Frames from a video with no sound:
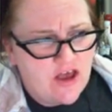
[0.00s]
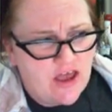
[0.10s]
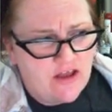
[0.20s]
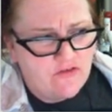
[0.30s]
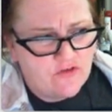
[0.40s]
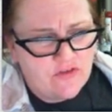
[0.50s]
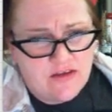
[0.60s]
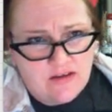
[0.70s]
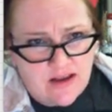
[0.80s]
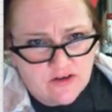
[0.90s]
And for
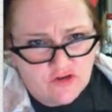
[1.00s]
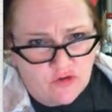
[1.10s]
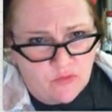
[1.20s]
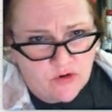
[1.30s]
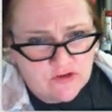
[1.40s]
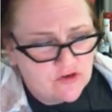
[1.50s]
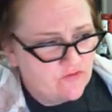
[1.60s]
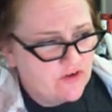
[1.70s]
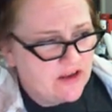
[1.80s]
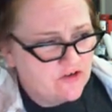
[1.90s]
the national board
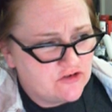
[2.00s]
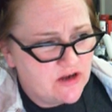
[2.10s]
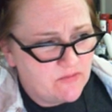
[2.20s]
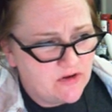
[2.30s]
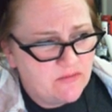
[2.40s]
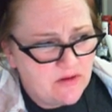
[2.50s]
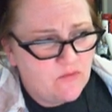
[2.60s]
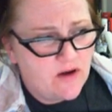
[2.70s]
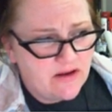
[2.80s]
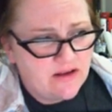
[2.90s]
certification, I'm going to be
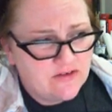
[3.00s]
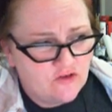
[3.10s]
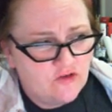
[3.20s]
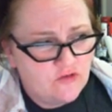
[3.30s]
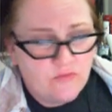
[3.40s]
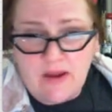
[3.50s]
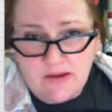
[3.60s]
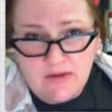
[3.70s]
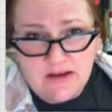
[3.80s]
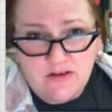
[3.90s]
wanting to make
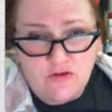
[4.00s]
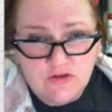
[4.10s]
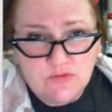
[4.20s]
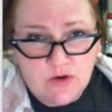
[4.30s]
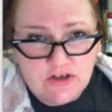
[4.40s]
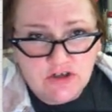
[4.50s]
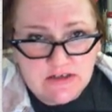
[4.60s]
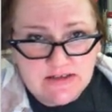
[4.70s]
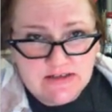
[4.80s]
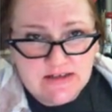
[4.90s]
my new
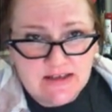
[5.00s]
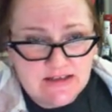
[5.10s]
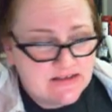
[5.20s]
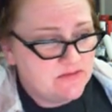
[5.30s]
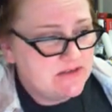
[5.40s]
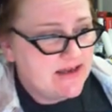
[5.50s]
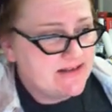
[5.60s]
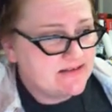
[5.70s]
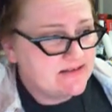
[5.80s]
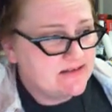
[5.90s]
spreadsheets to get some
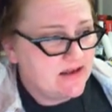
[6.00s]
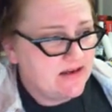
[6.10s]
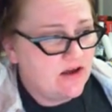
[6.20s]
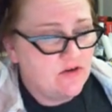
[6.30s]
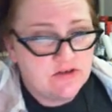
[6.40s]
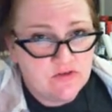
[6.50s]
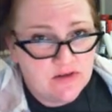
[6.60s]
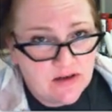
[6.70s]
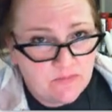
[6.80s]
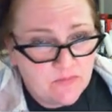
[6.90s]
tasks lined out so
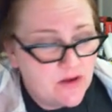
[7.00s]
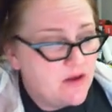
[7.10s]
that I'm